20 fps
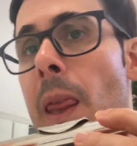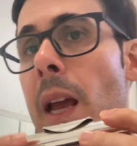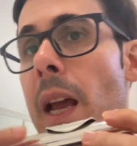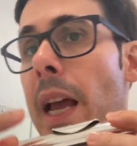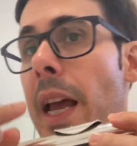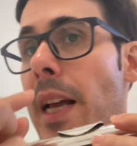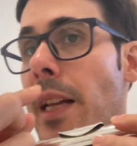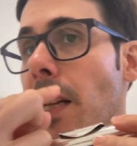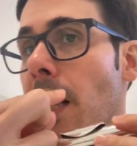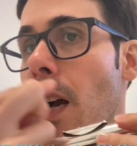
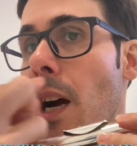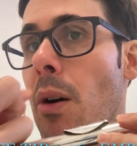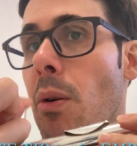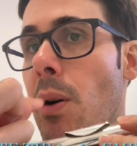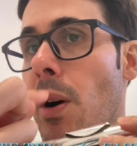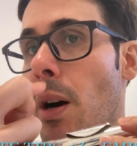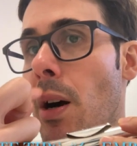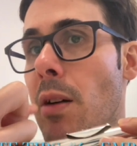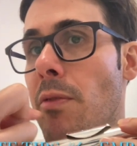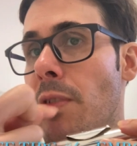and
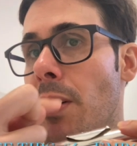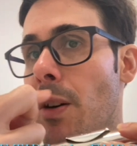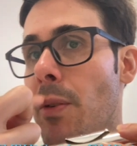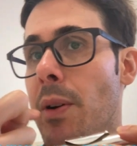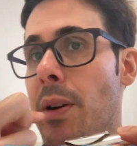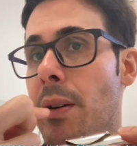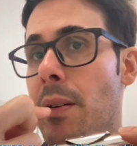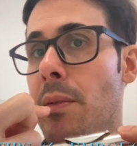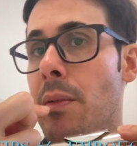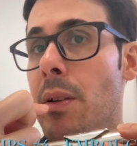of
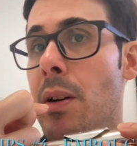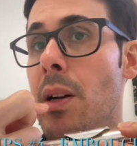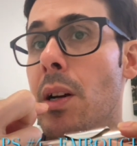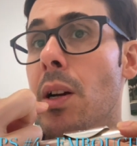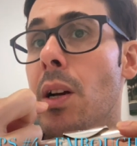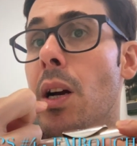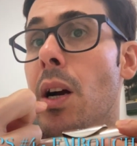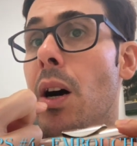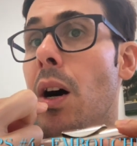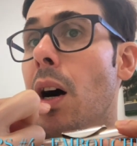our
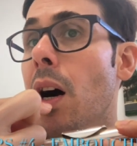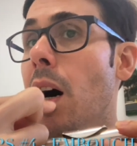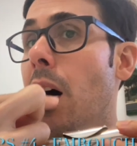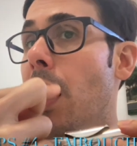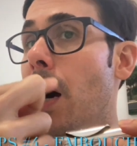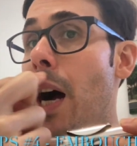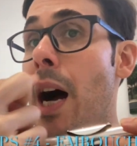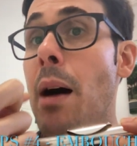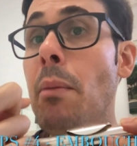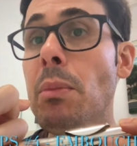
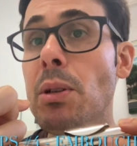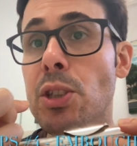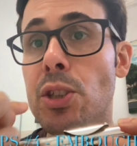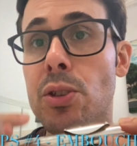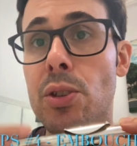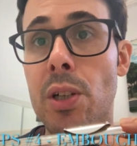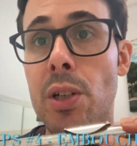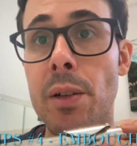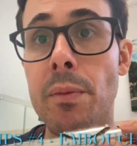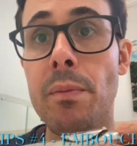
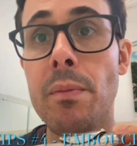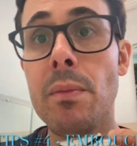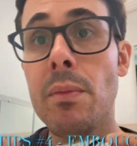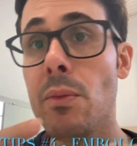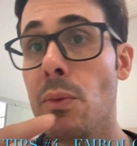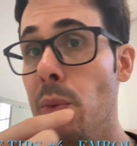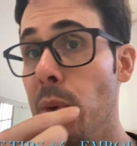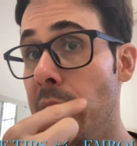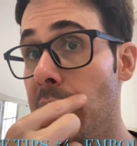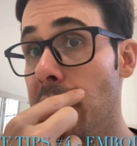embouchure,
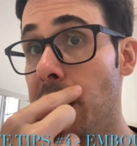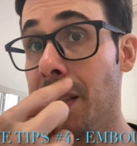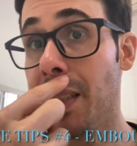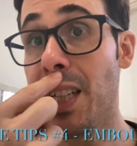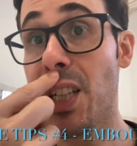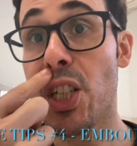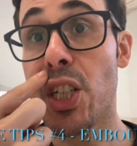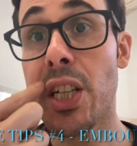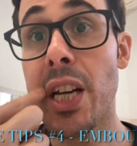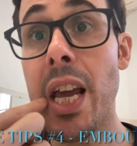which is the
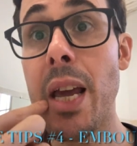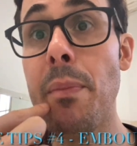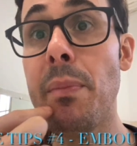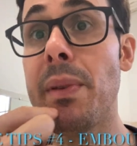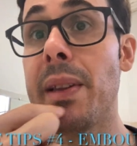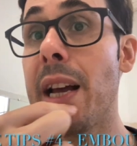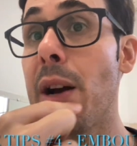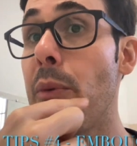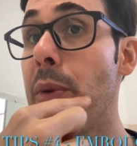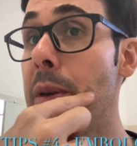shape
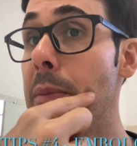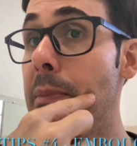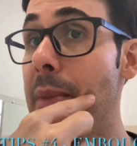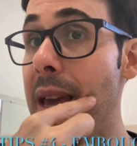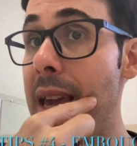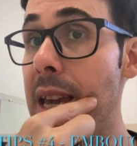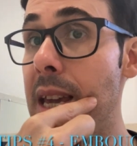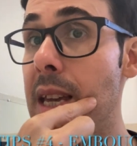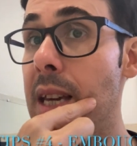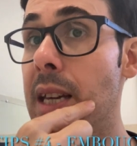that we
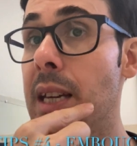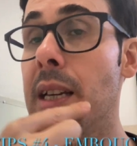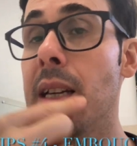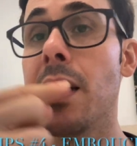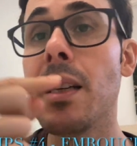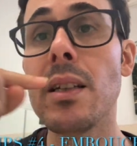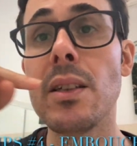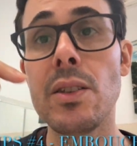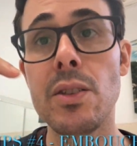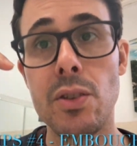make
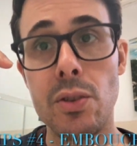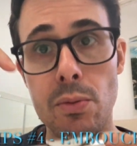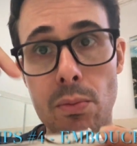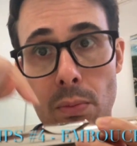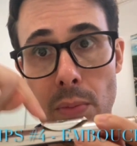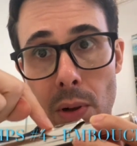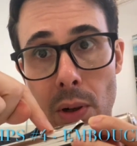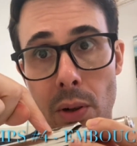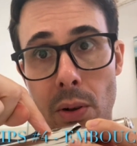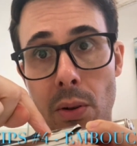to
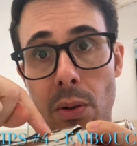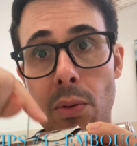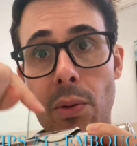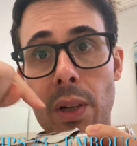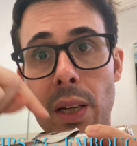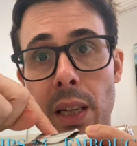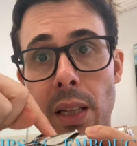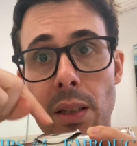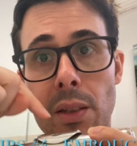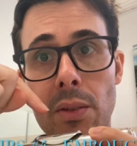blow
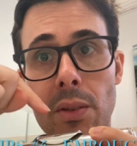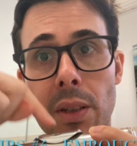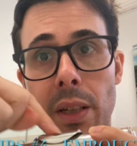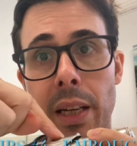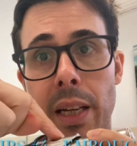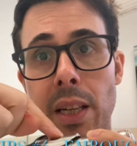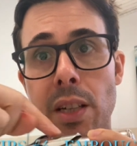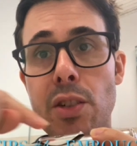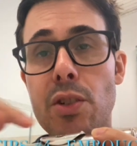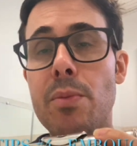into the
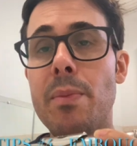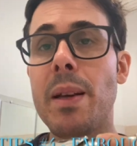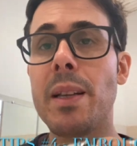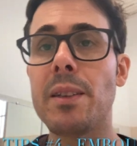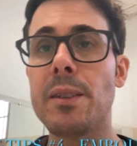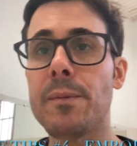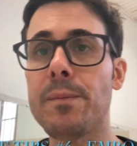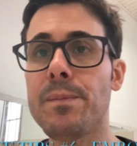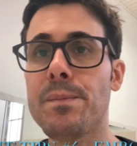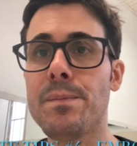
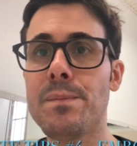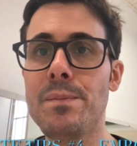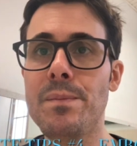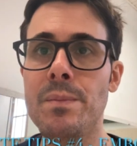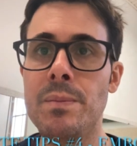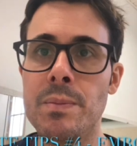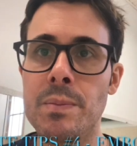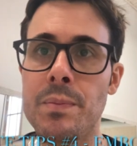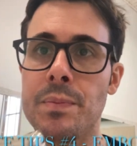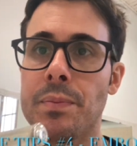instrument.
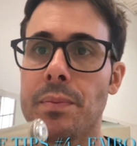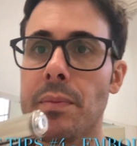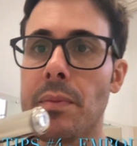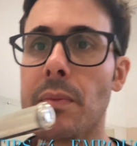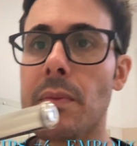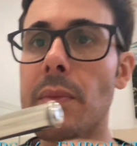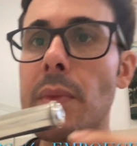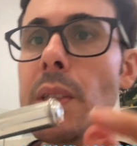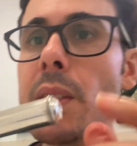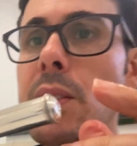
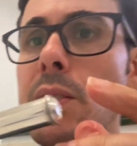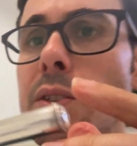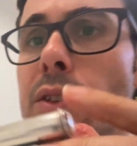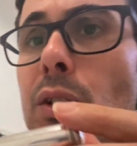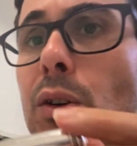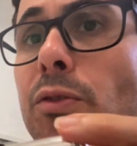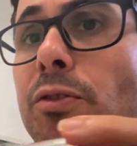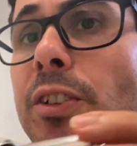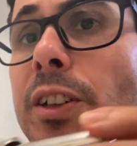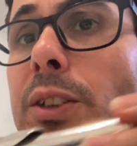
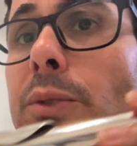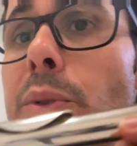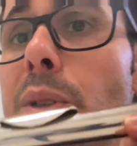So first you're